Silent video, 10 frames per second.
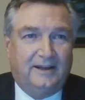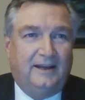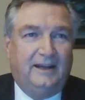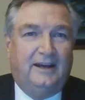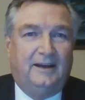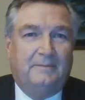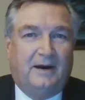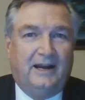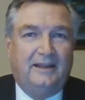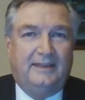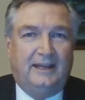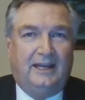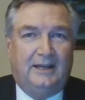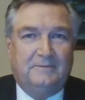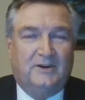And my
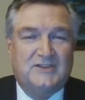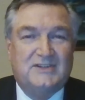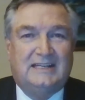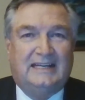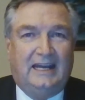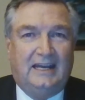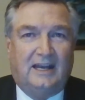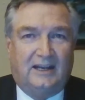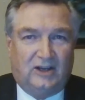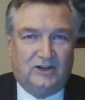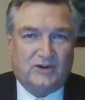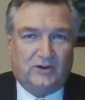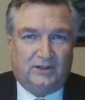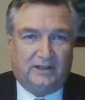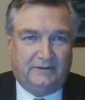theme was take
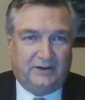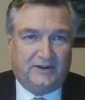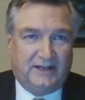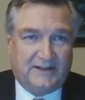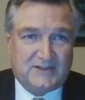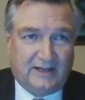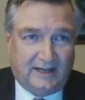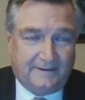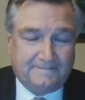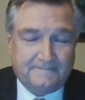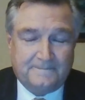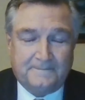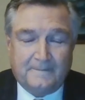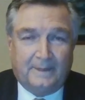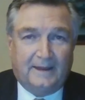control of your destiny.
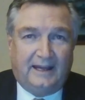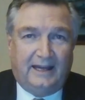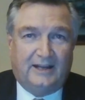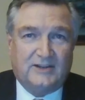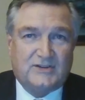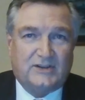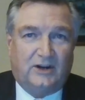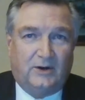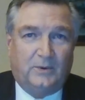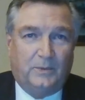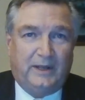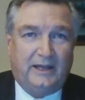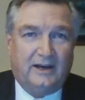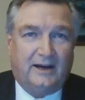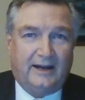And so
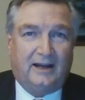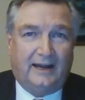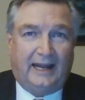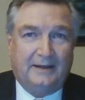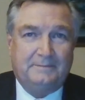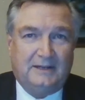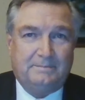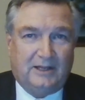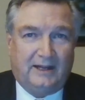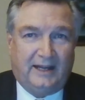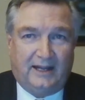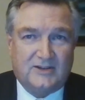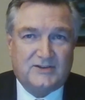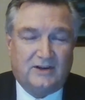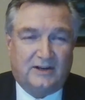we got on empty
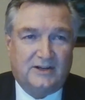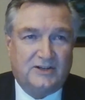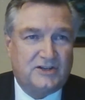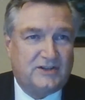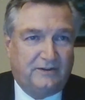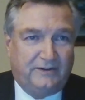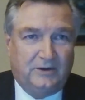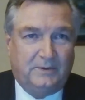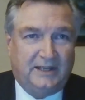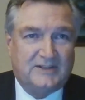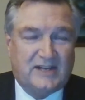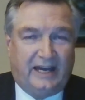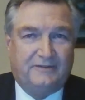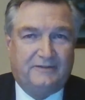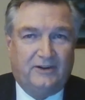planes just a few weeks
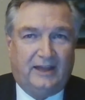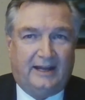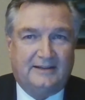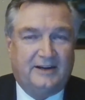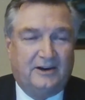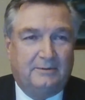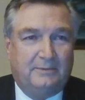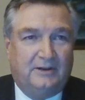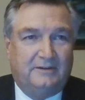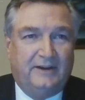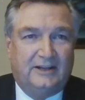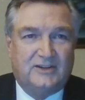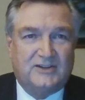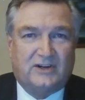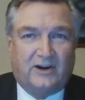after that terrible event
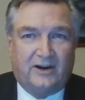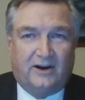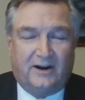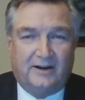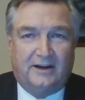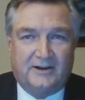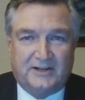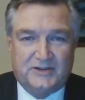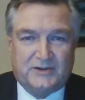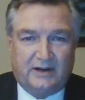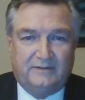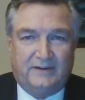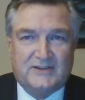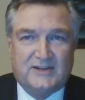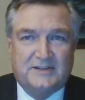to start our, our district
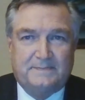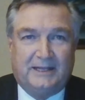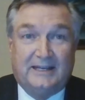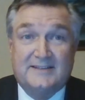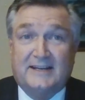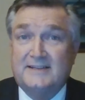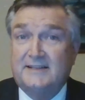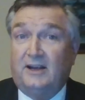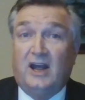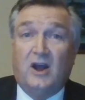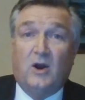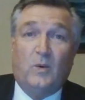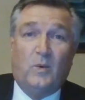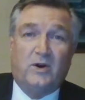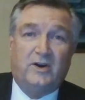visits, because I said,
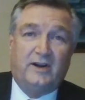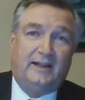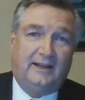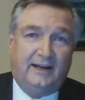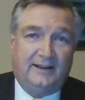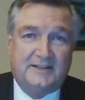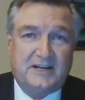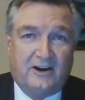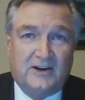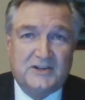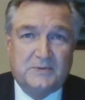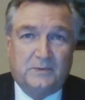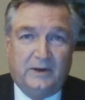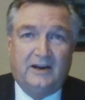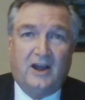we're not letting the terrorists
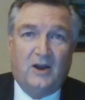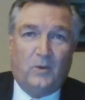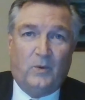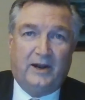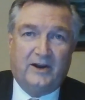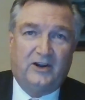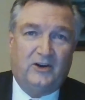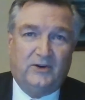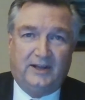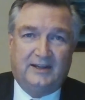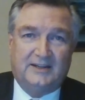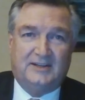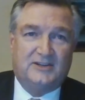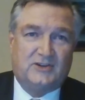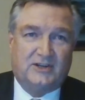win. We're going, the
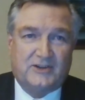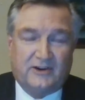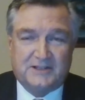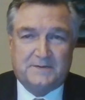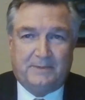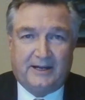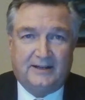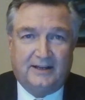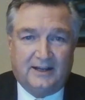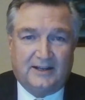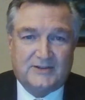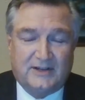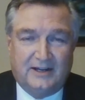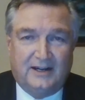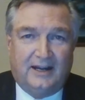districts are expecting us.
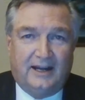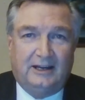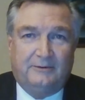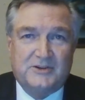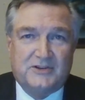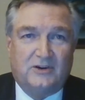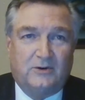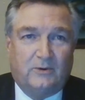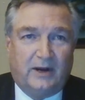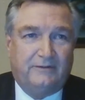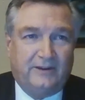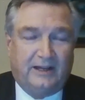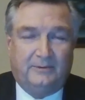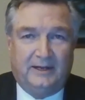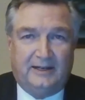And they were so grateful
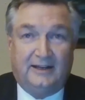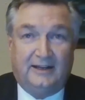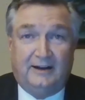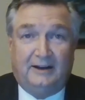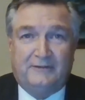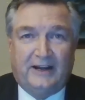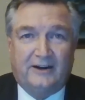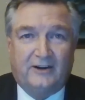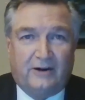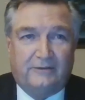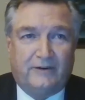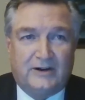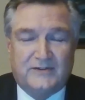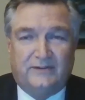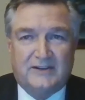that we did. And in fact, our
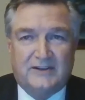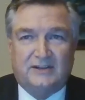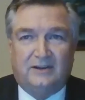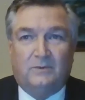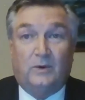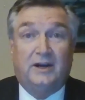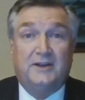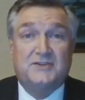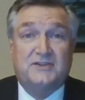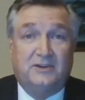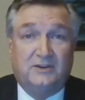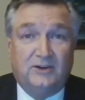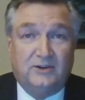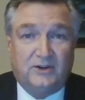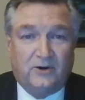first visit was to
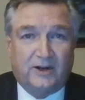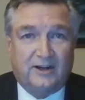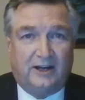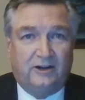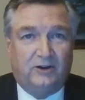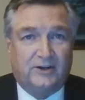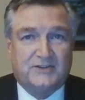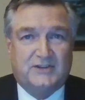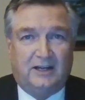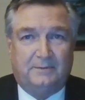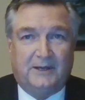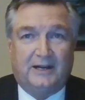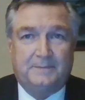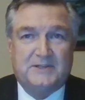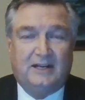New York, not New York City, but
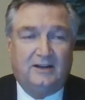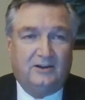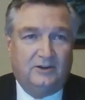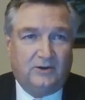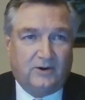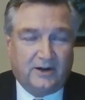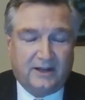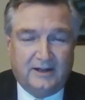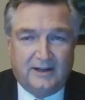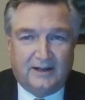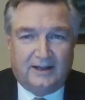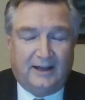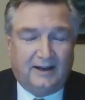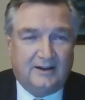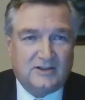upstate New York.
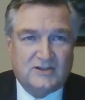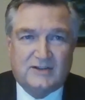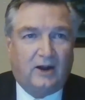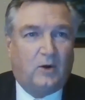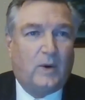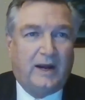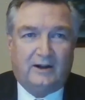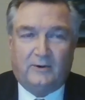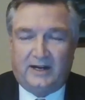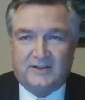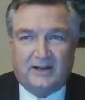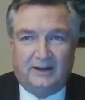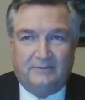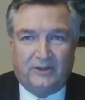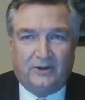And it's just a great, great
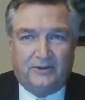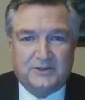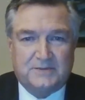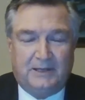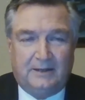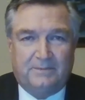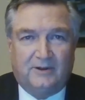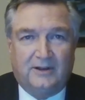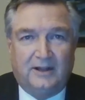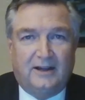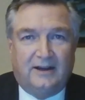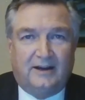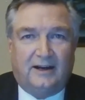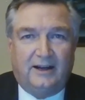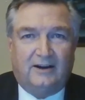time with all those people.
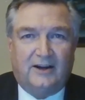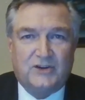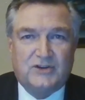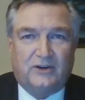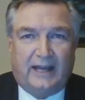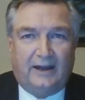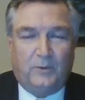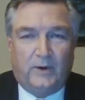I also had